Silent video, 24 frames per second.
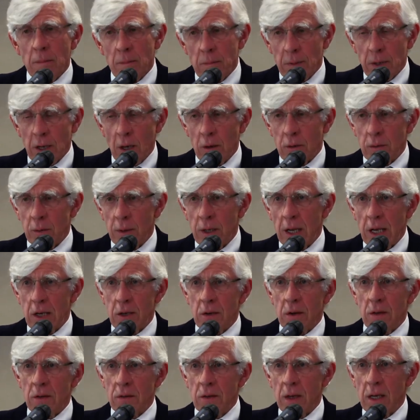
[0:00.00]
go to an
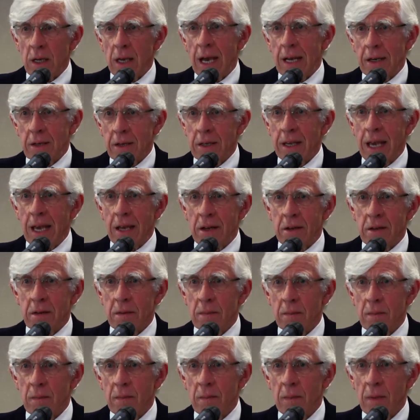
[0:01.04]
agency and get
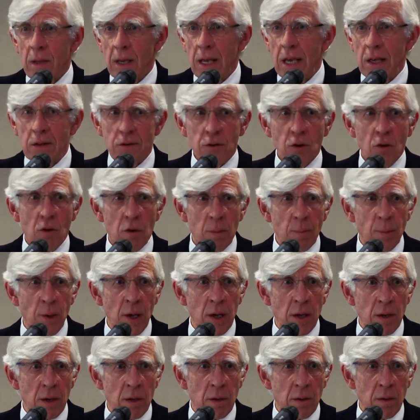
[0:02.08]
East
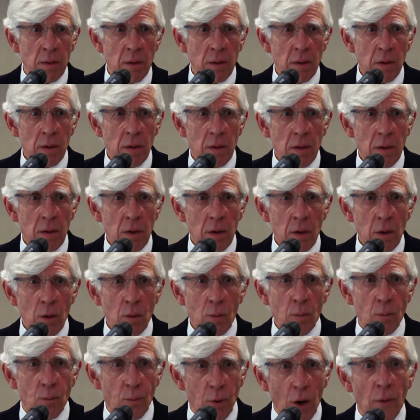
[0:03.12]
European,
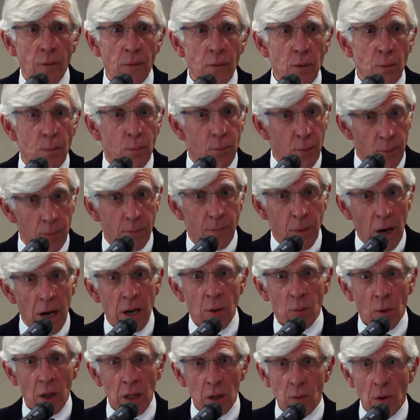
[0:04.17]
often very
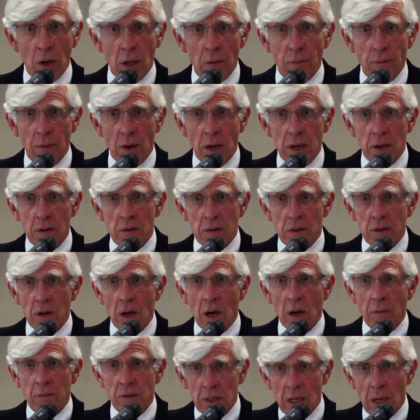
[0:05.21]
well qualified
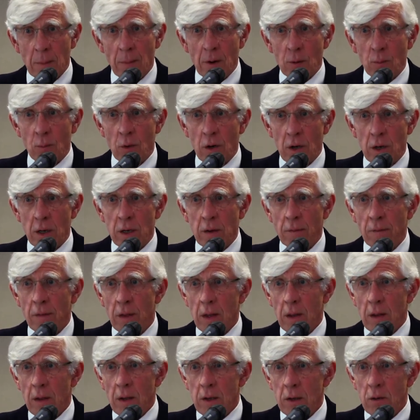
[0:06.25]
staff to come and work
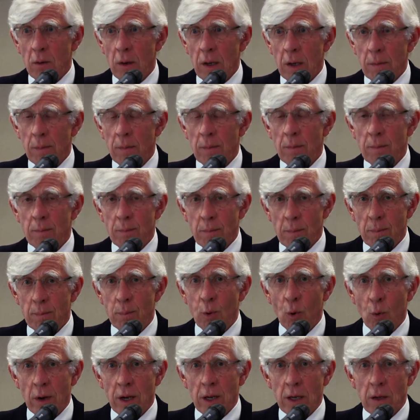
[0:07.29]
doing
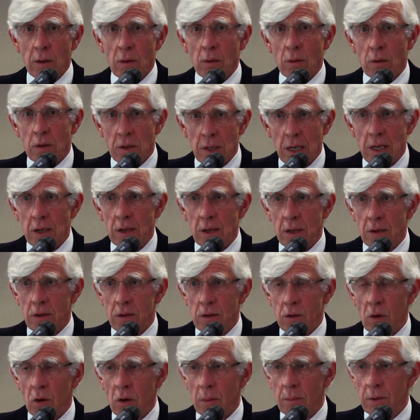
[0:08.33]
boring or tedious
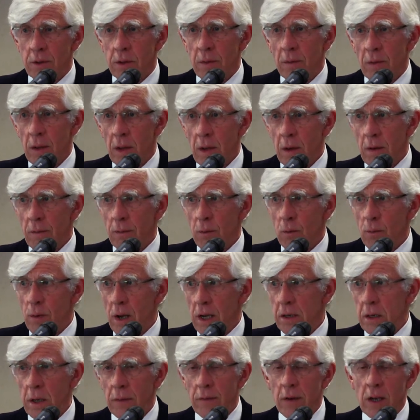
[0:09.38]
jobs for
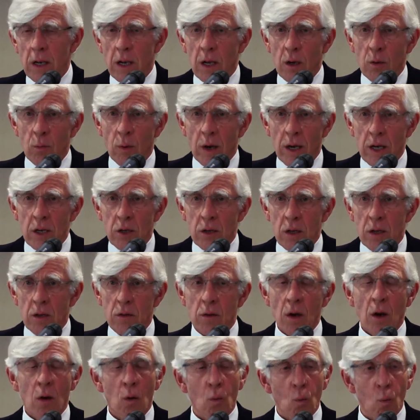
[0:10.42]
relatively low wages
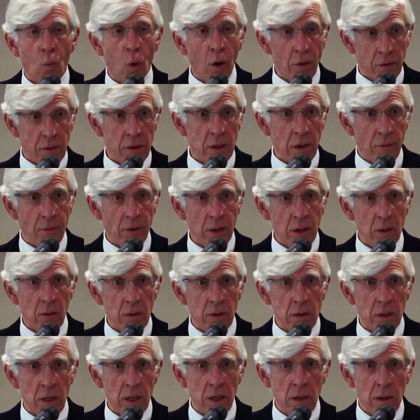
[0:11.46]
was a
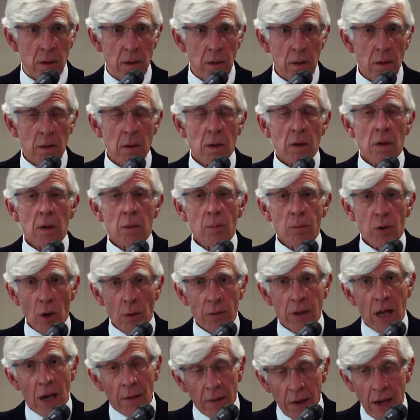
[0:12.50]
difficulty. But on
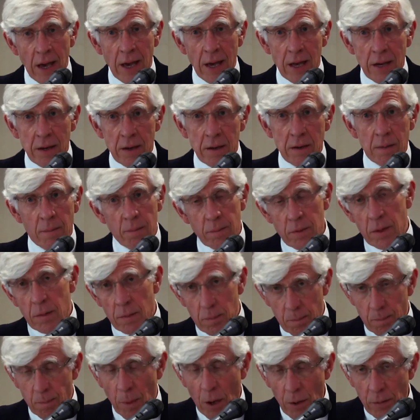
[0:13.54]
the other hand,
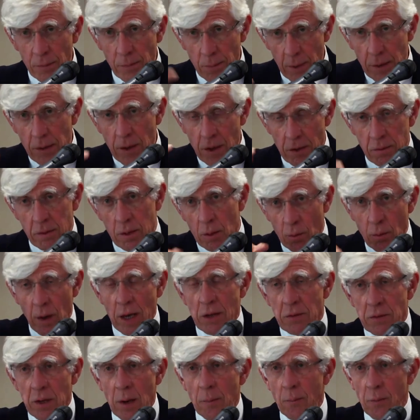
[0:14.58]
both these two
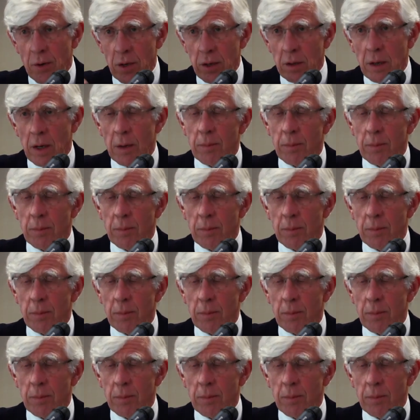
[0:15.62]
quite separate